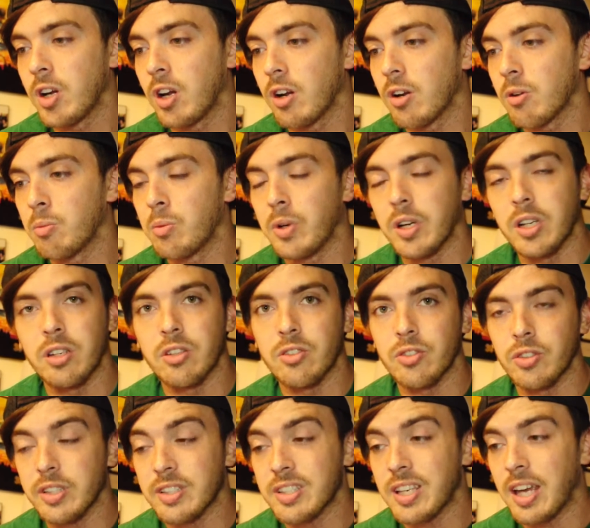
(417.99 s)
are what
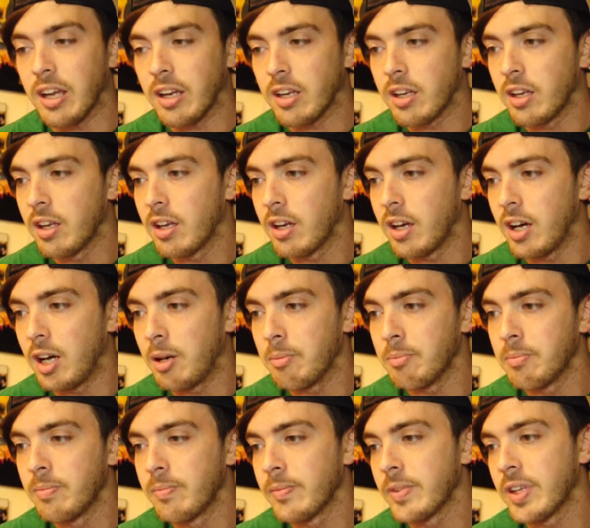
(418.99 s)
usually take,
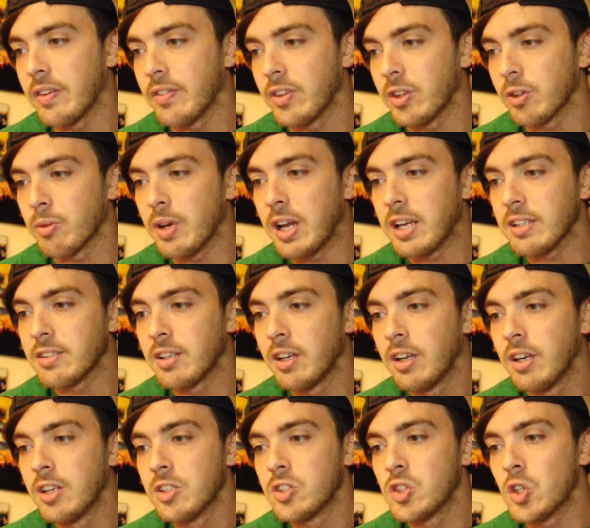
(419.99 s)
given the race.
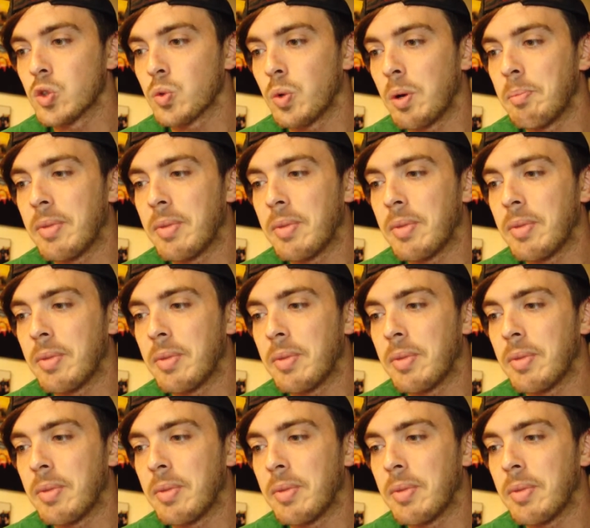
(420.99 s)
So it's